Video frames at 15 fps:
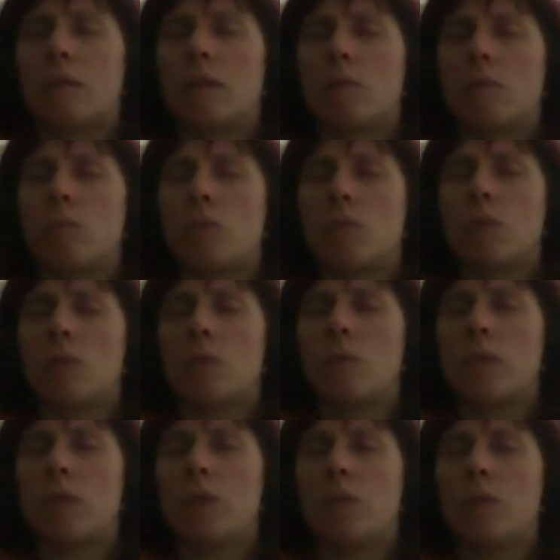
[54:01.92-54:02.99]
I'm
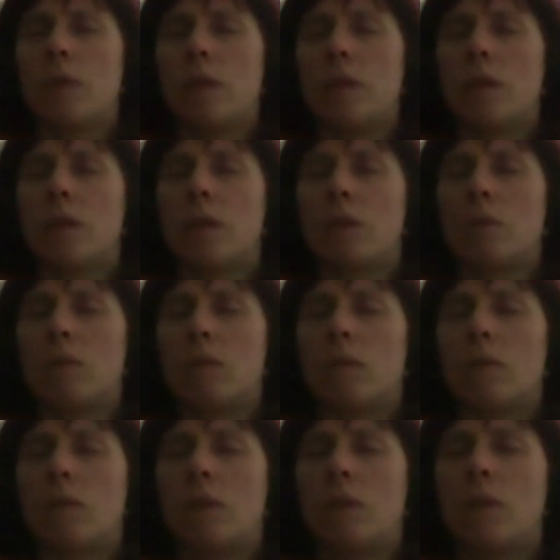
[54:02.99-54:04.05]
slowly going down.
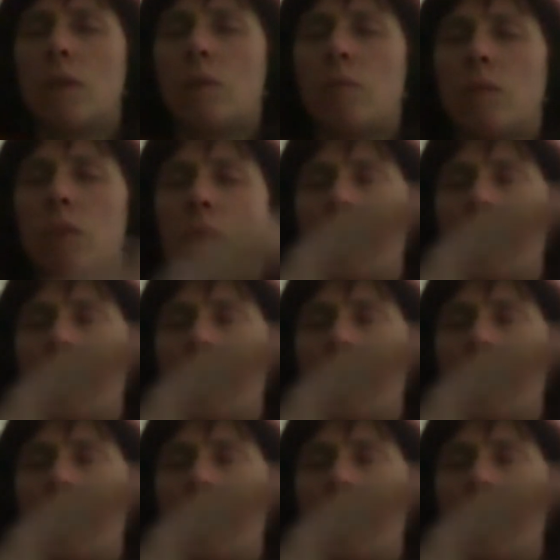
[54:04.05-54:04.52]
But